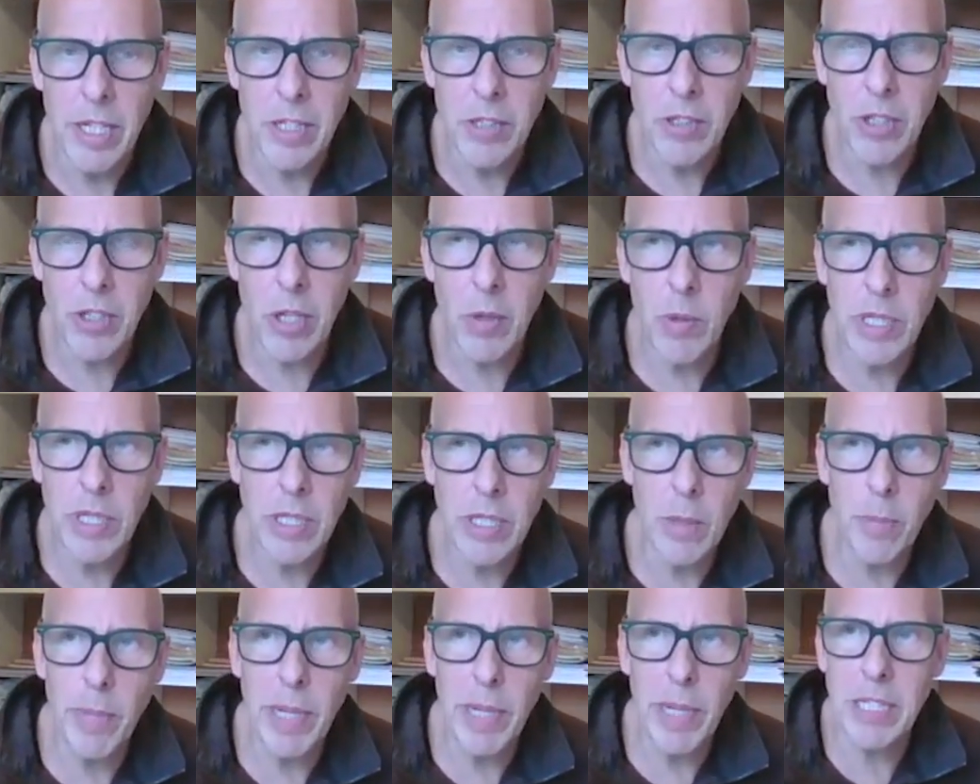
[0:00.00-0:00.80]
So is
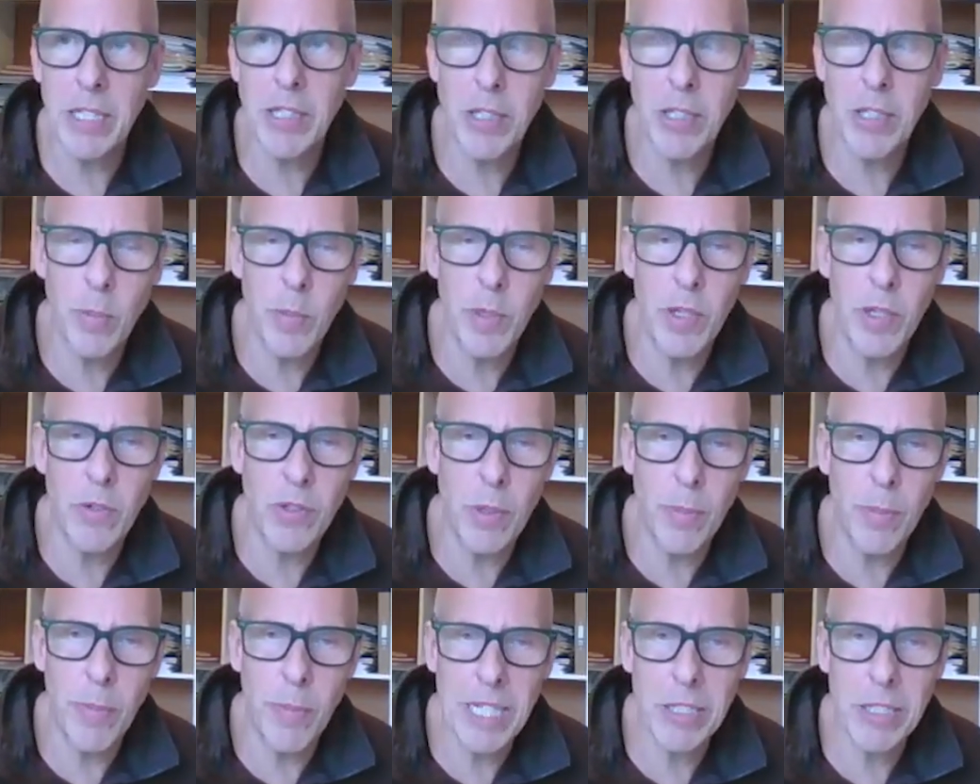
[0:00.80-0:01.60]
it better to move
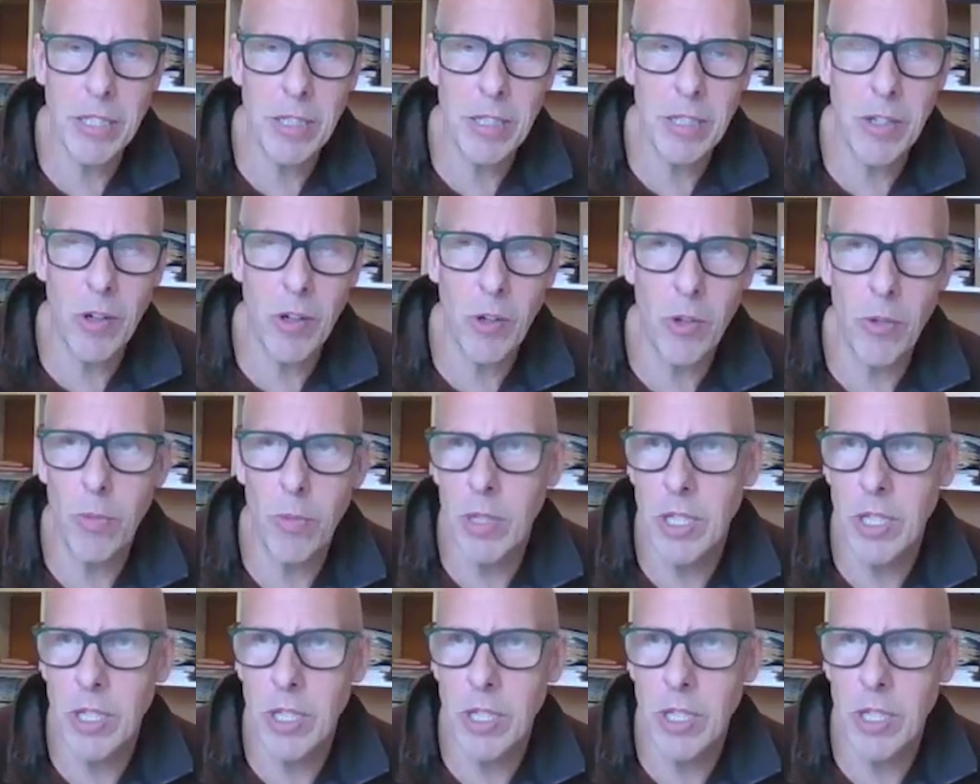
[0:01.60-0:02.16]
to Mastodon,